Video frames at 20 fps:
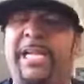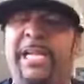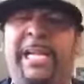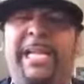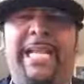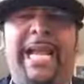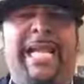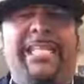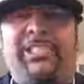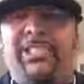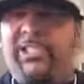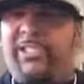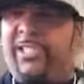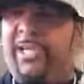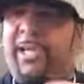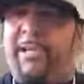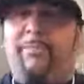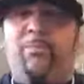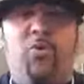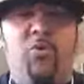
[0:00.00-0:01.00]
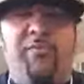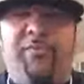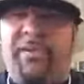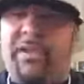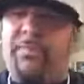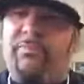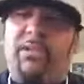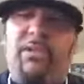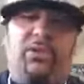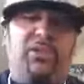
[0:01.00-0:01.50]
And I just ain't moving
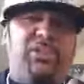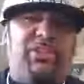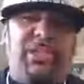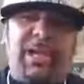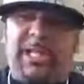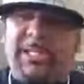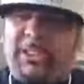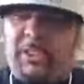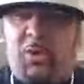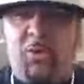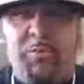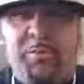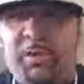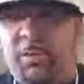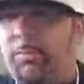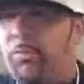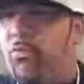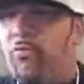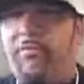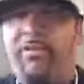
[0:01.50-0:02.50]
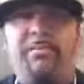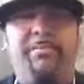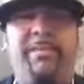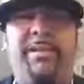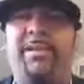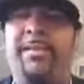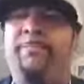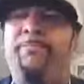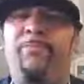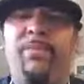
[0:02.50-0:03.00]
it because y'all told me to move it,
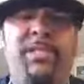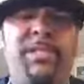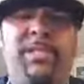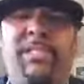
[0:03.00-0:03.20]
man.